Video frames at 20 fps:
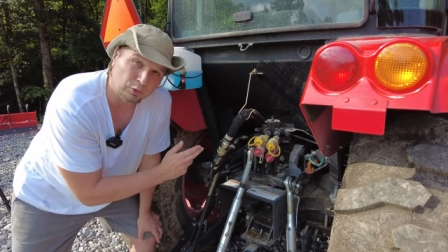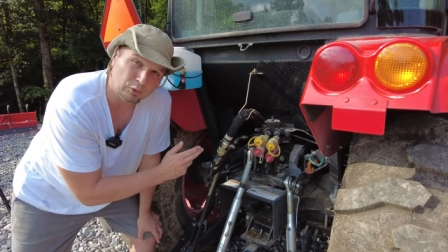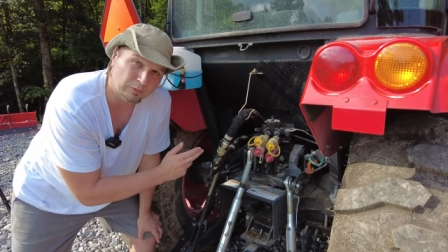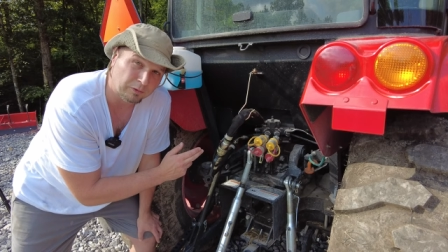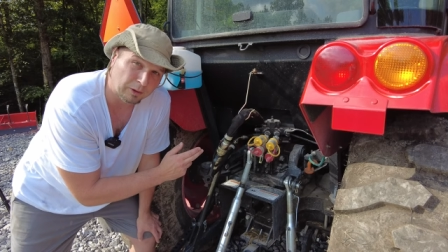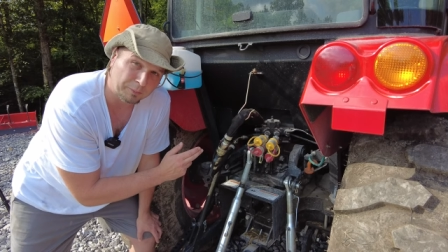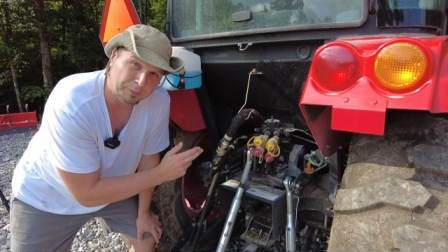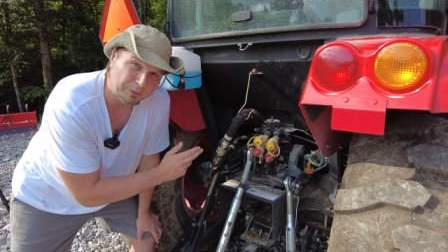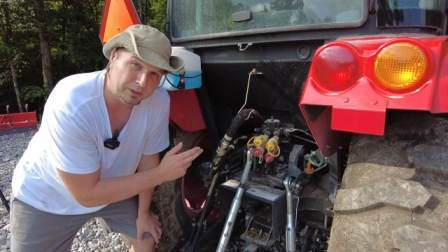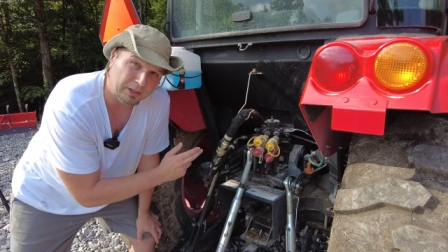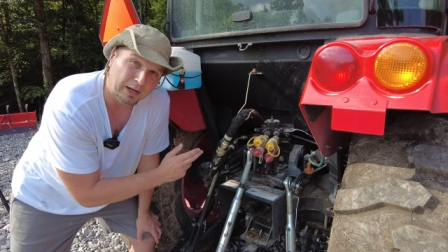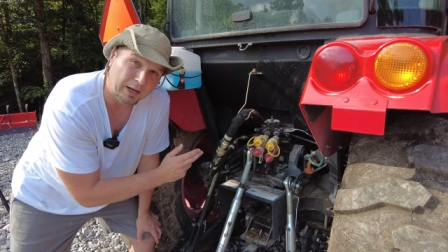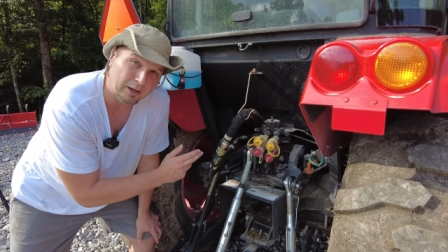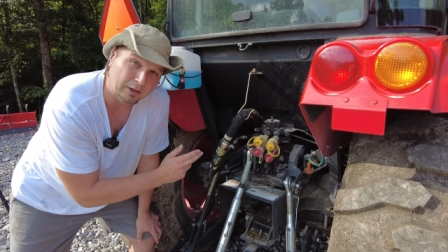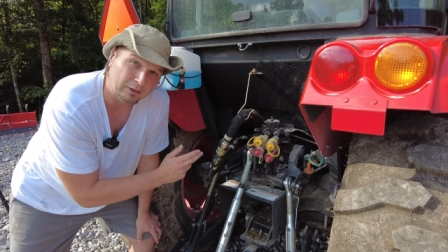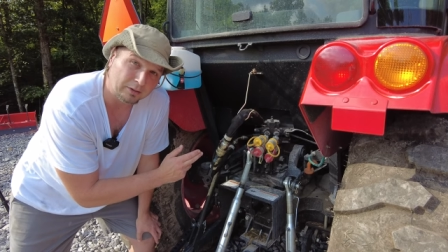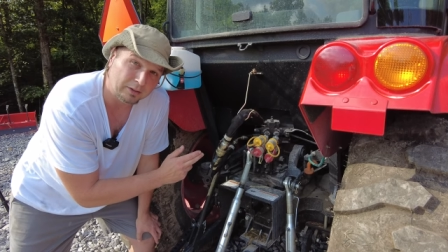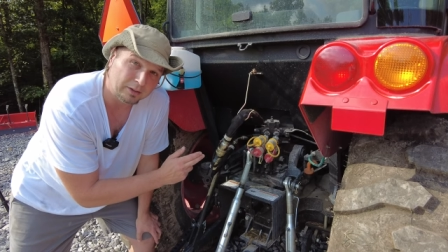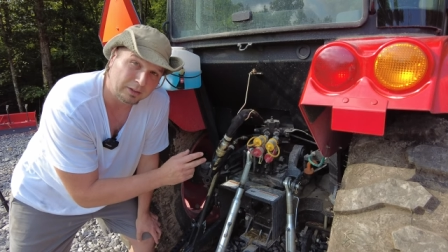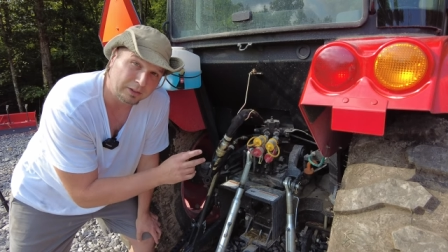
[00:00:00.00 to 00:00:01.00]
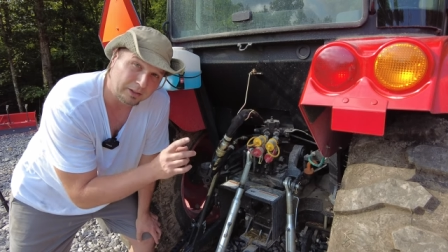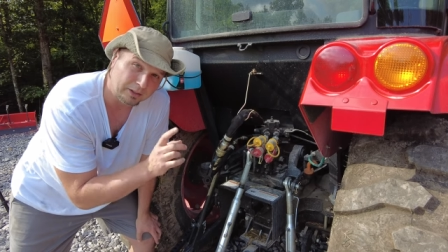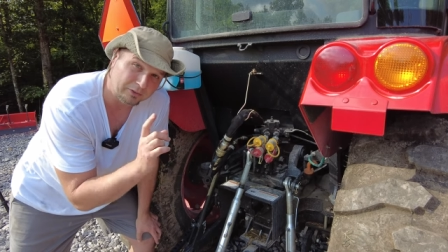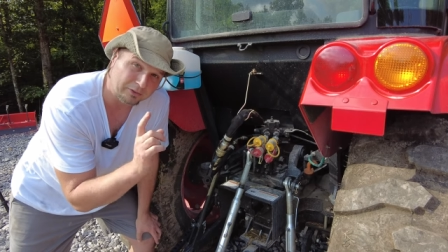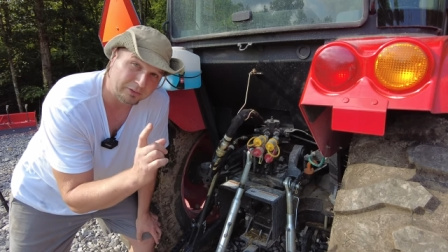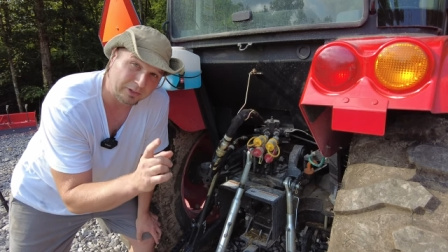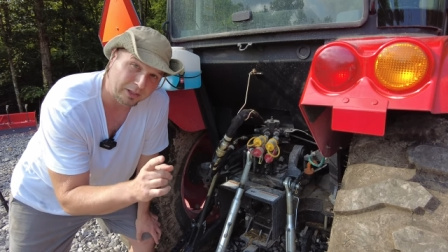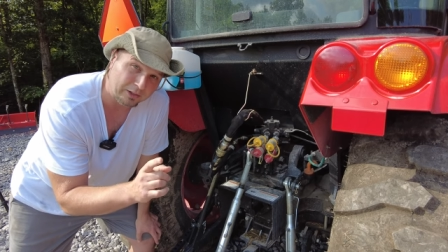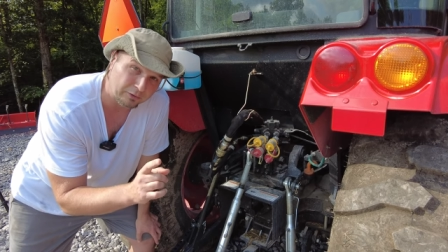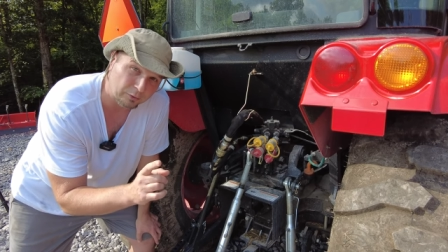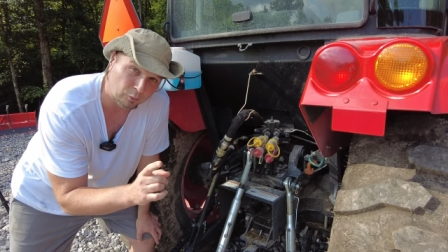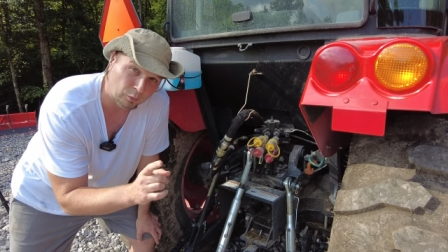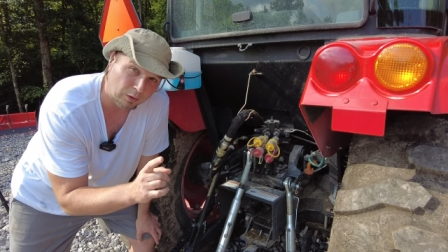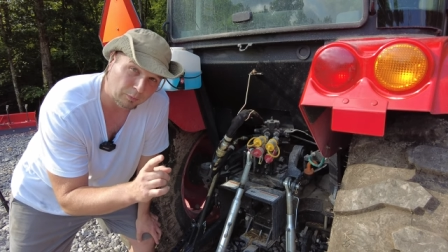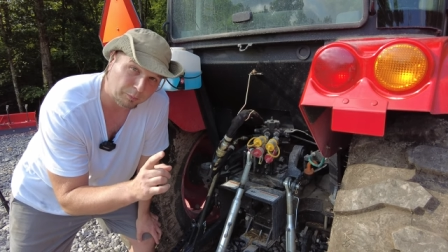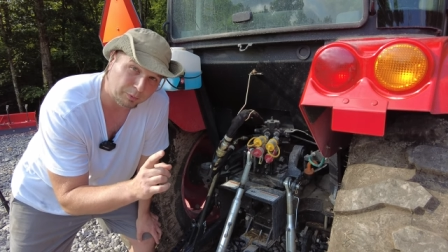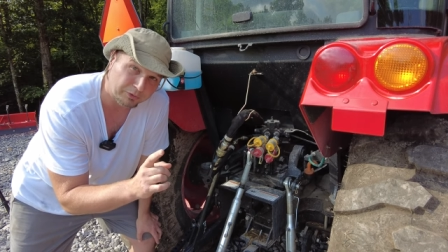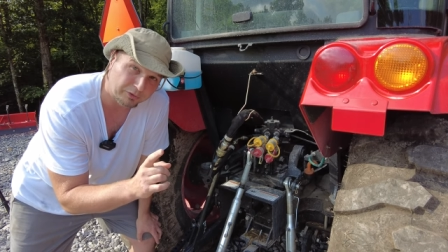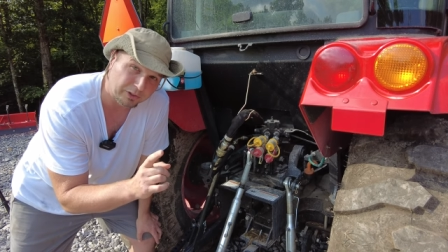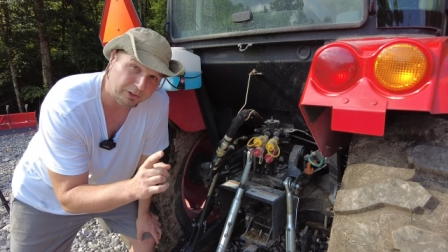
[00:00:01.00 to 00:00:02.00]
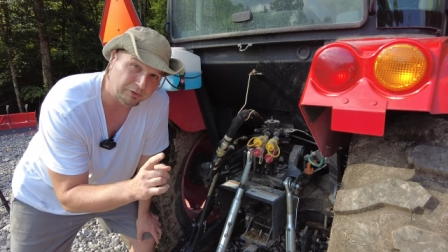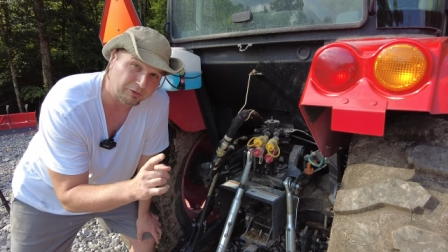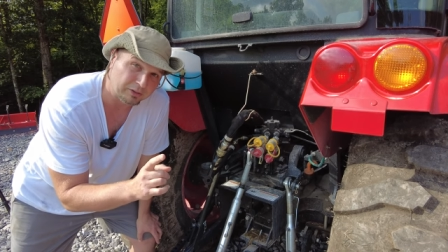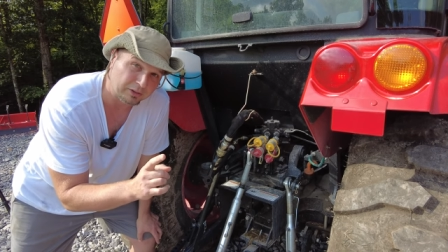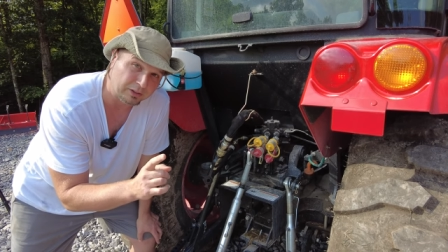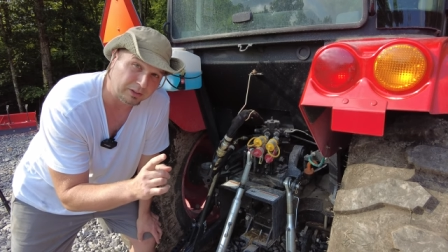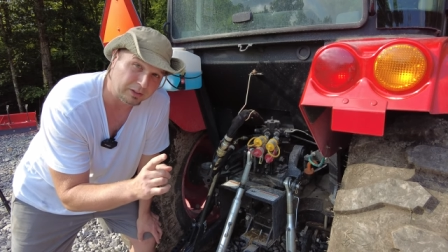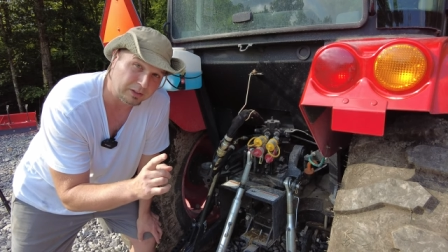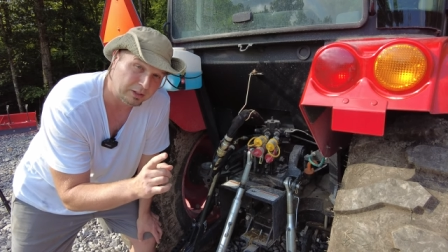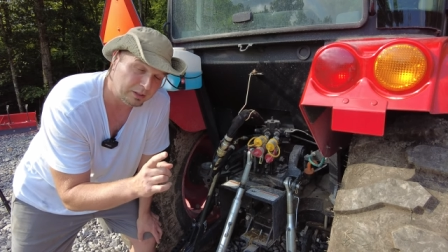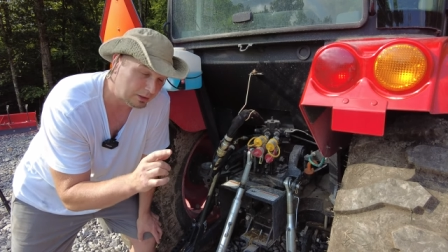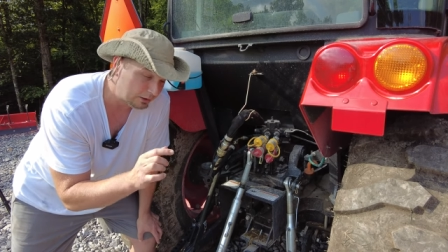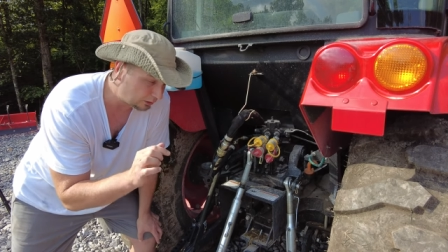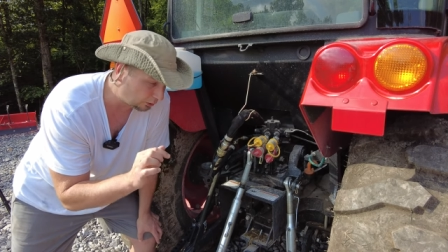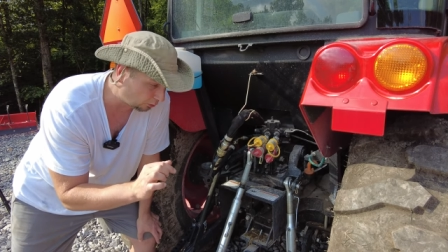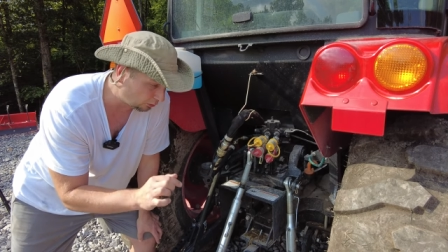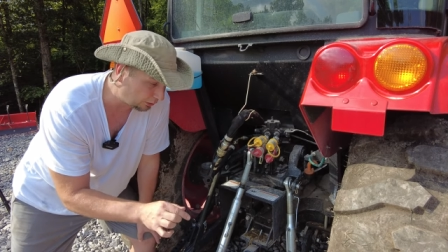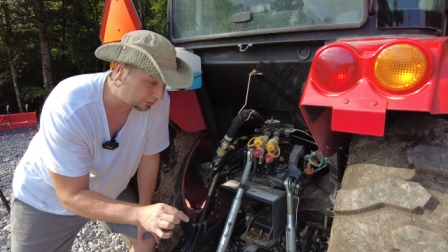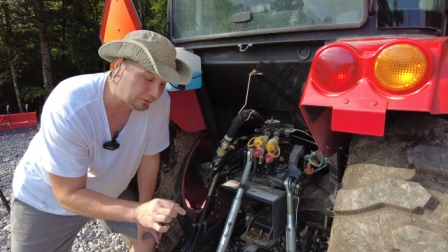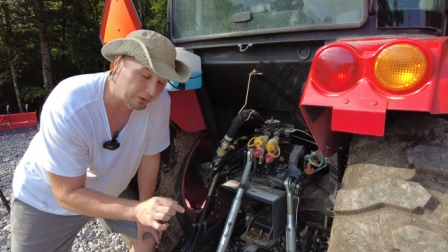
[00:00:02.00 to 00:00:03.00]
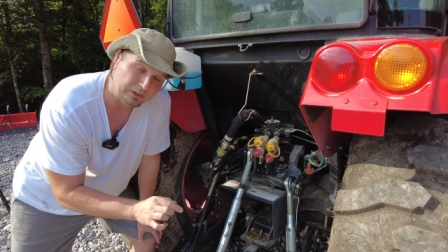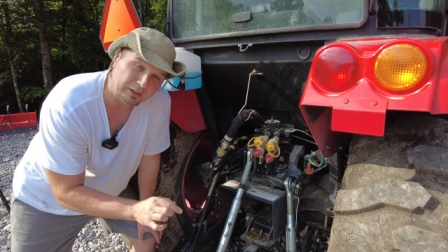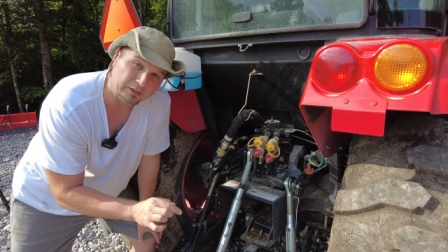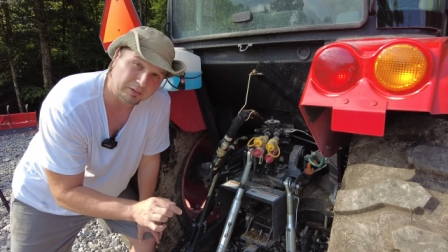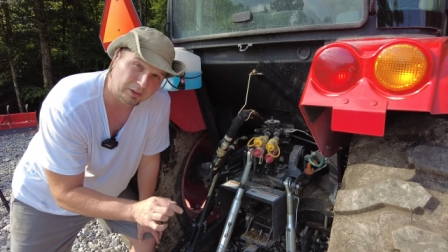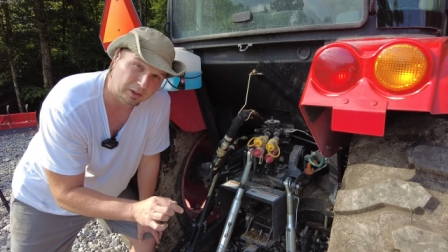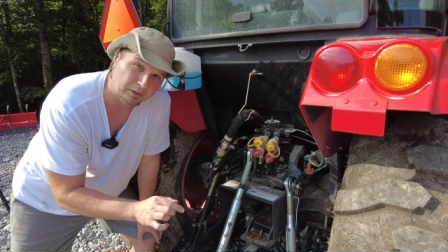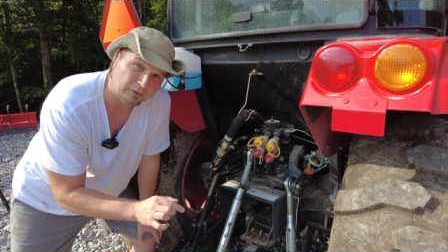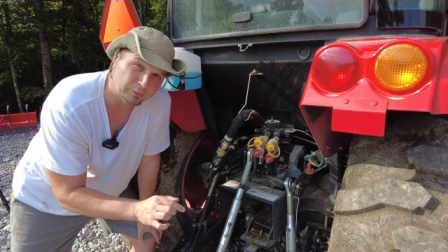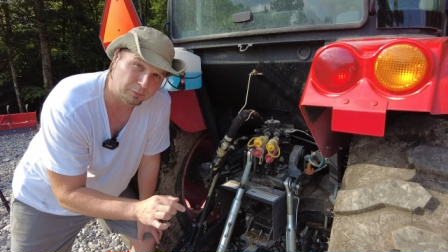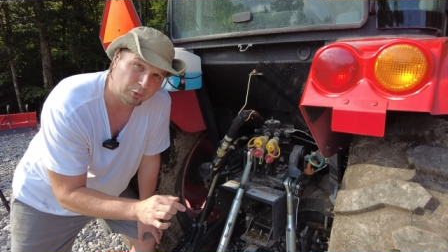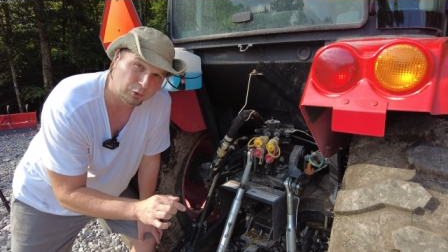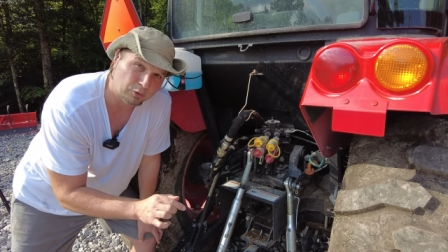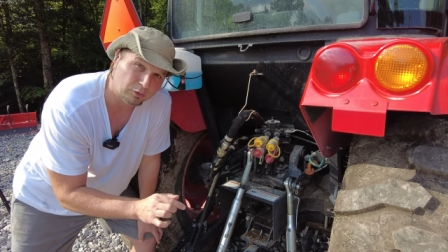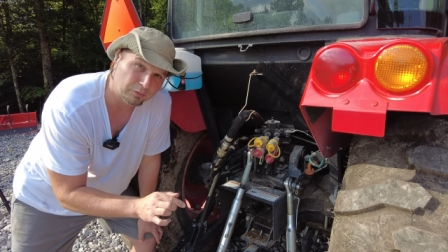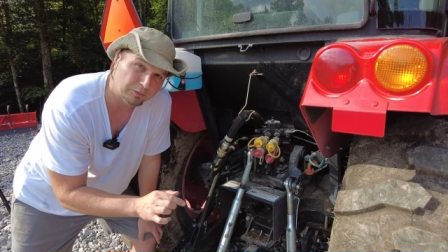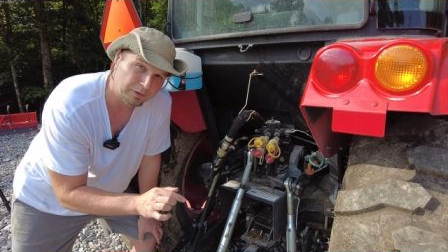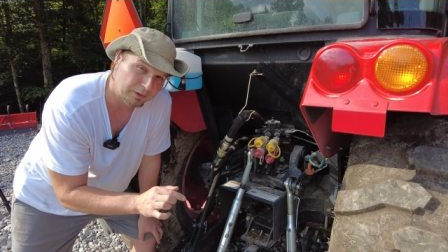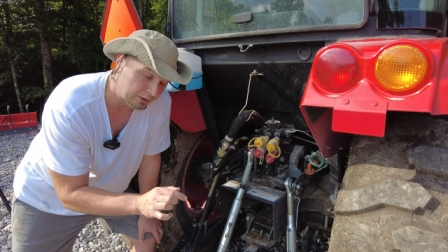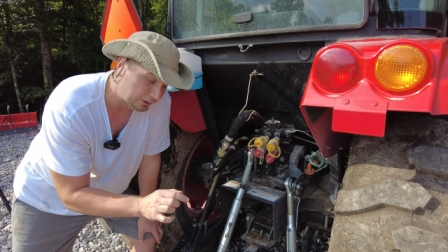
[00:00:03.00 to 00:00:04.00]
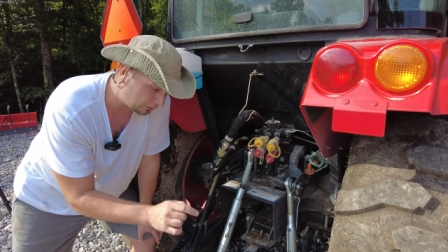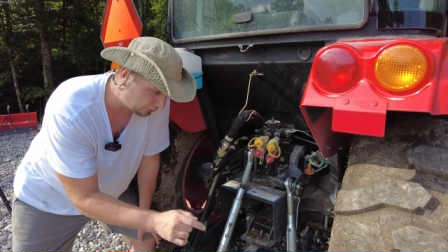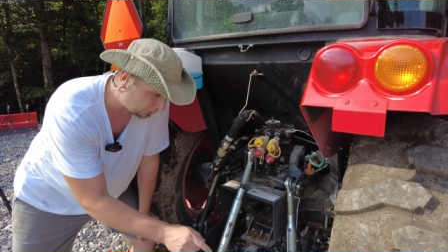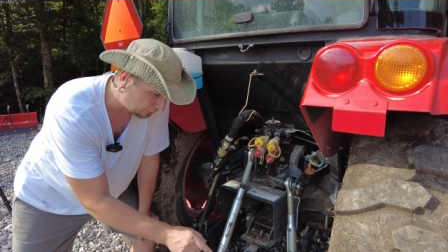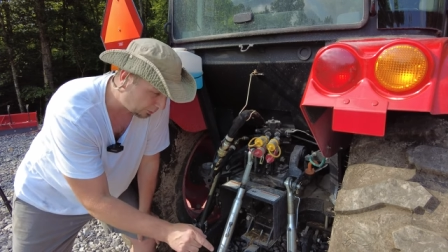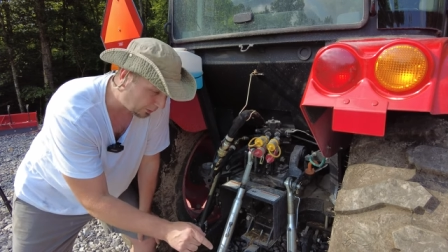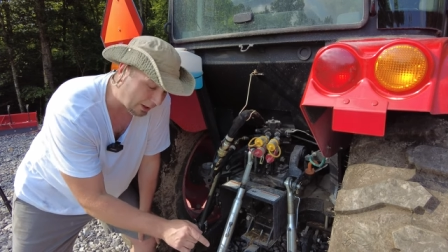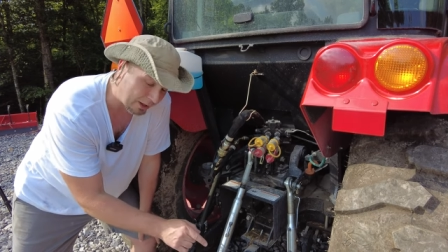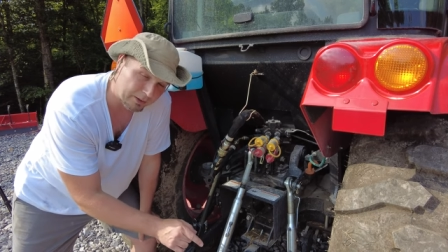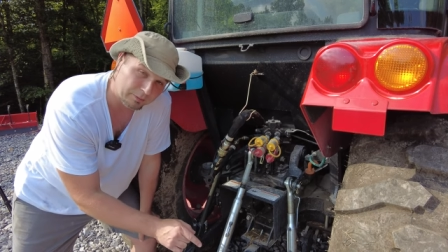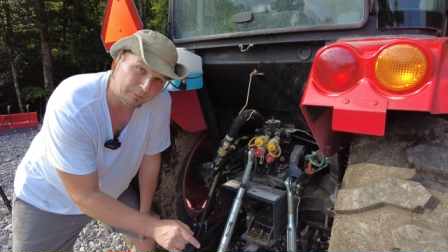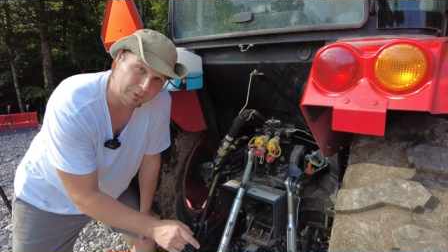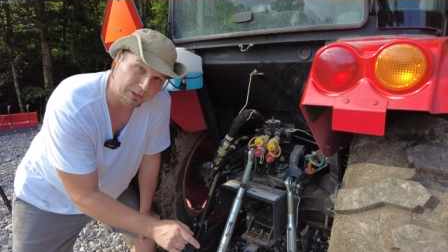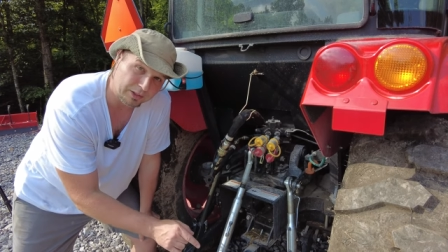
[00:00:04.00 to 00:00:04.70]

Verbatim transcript: move up and down. It stays in one position. The only thing that does move is the bottom